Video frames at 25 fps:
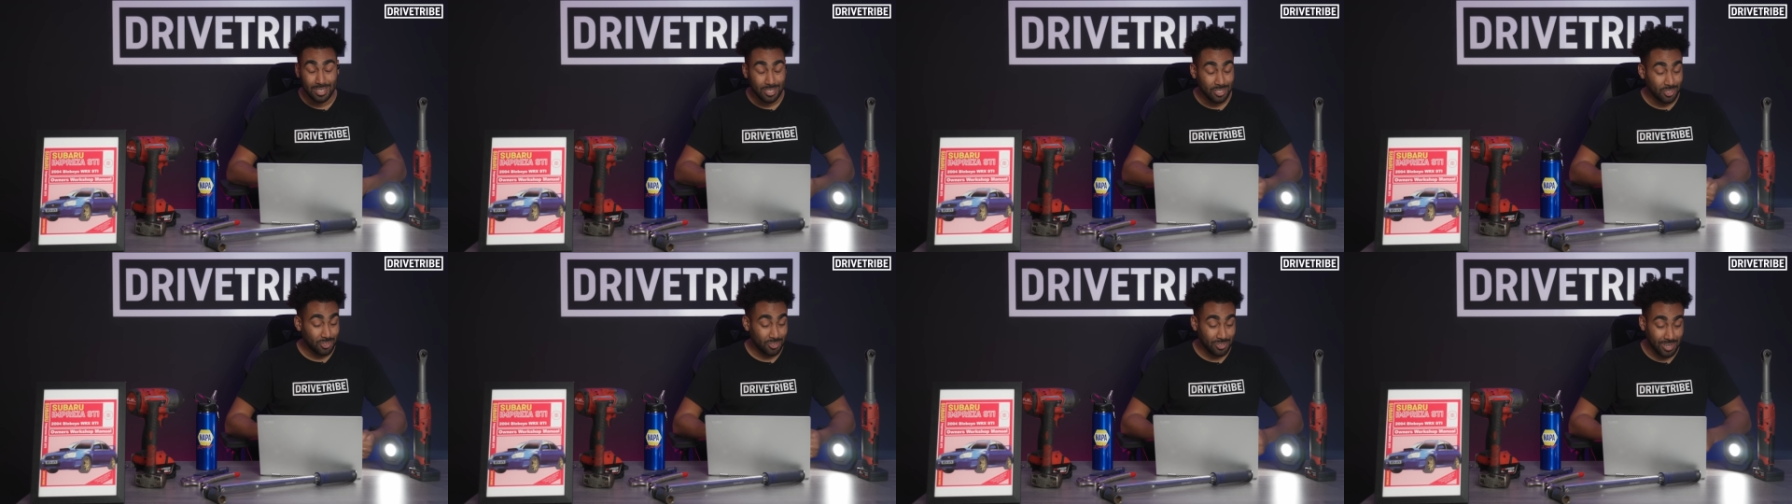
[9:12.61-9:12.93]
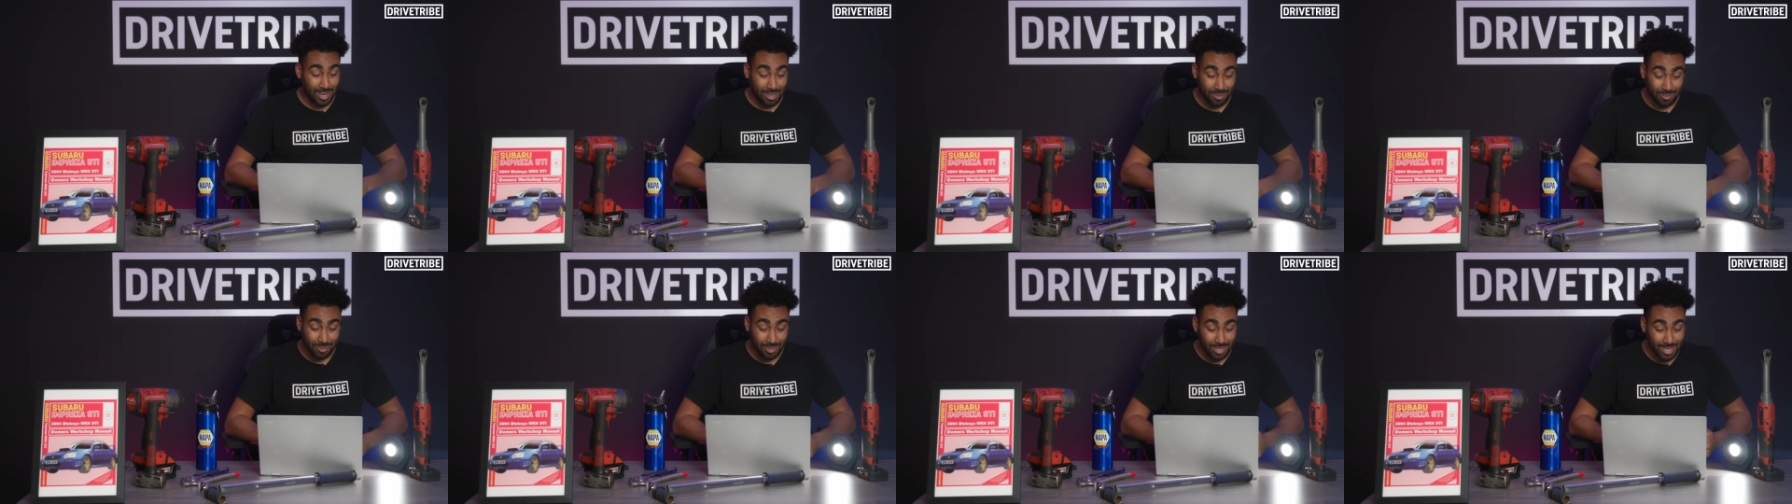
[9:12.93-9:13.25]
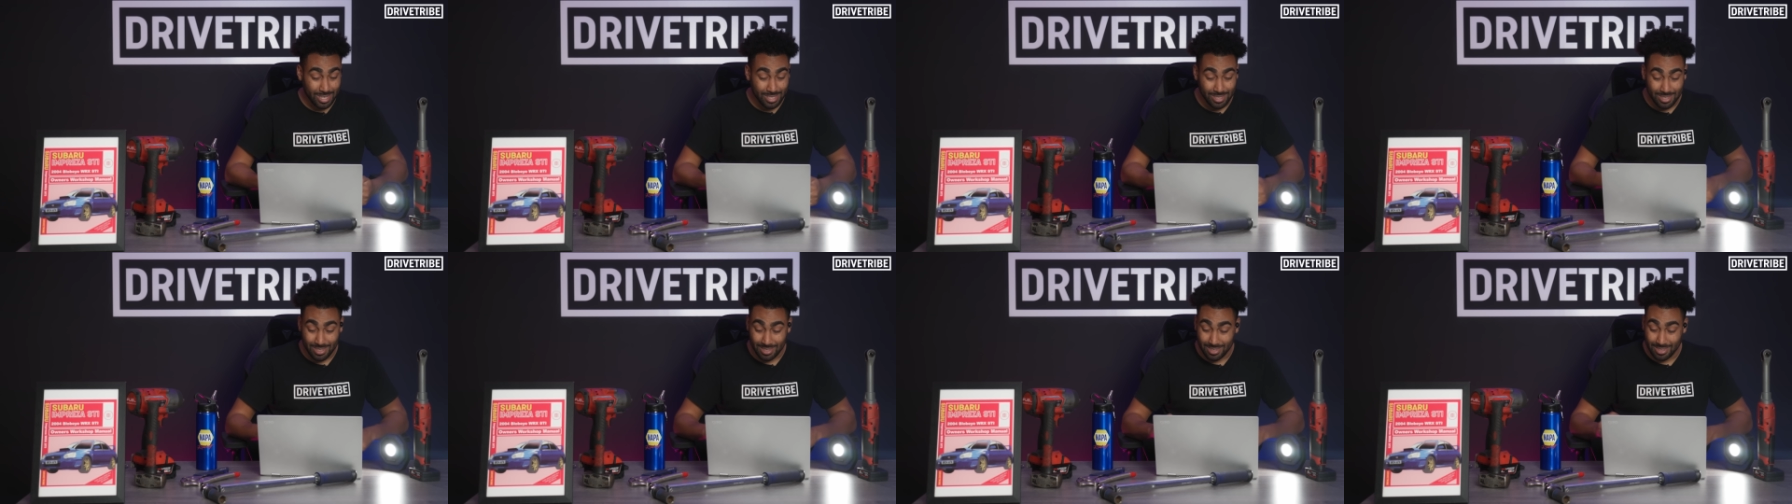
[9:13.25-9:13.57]
track rod
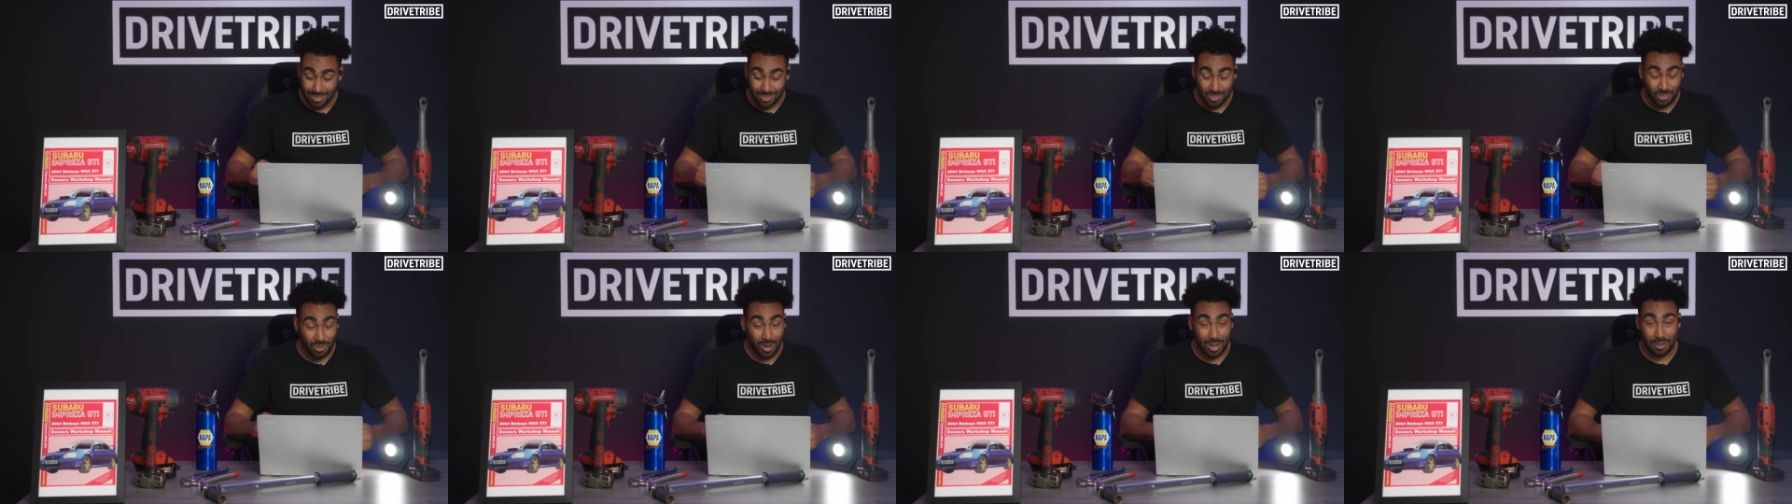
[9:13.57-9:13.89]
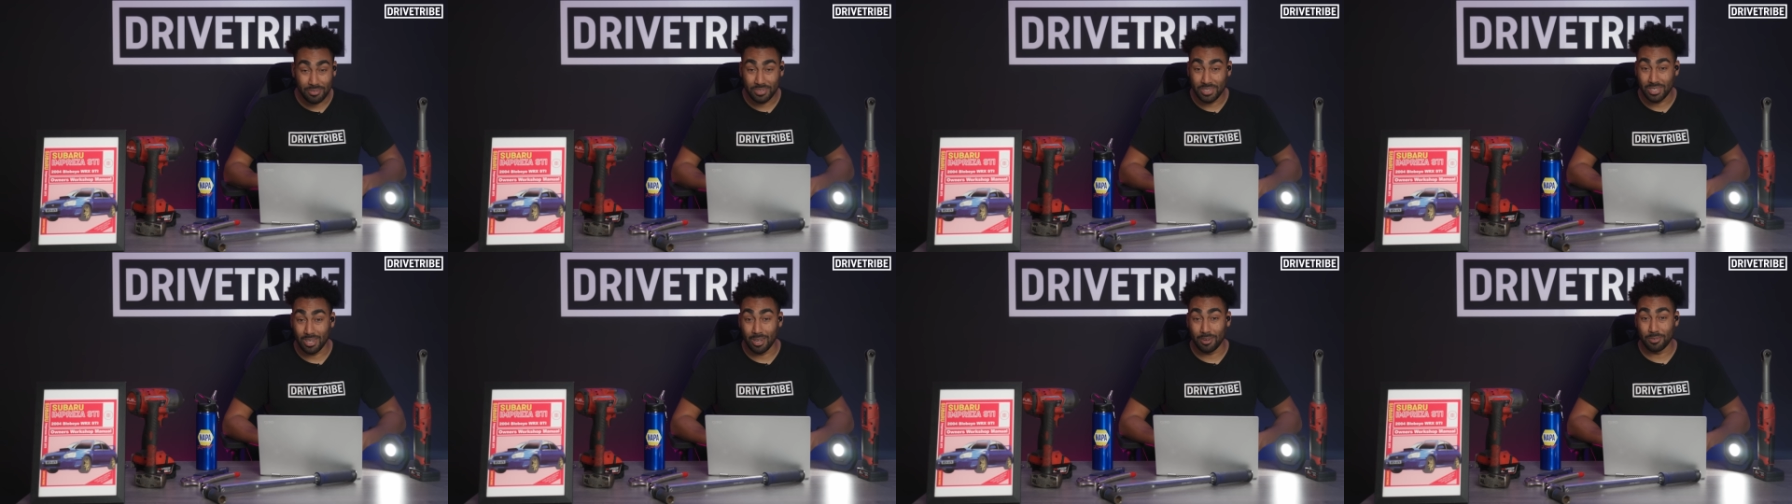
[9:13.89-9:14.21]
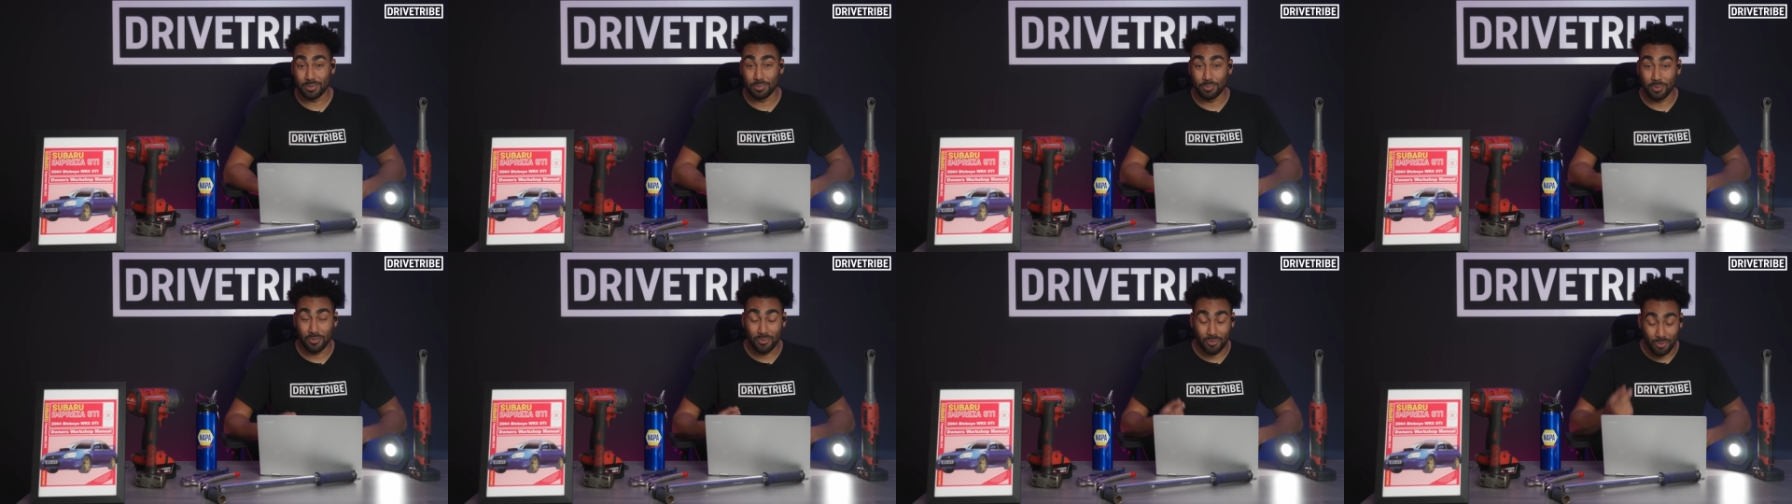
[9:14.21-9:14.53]
ends and drive shafts
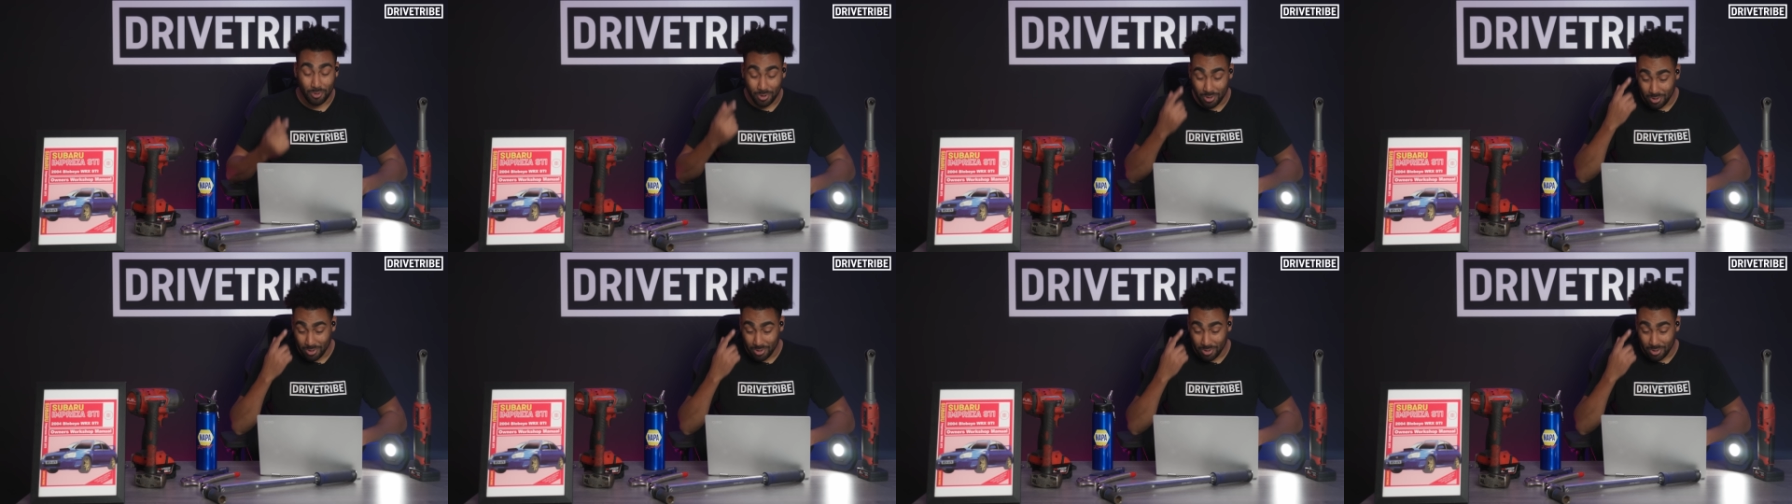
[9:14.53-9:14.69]
before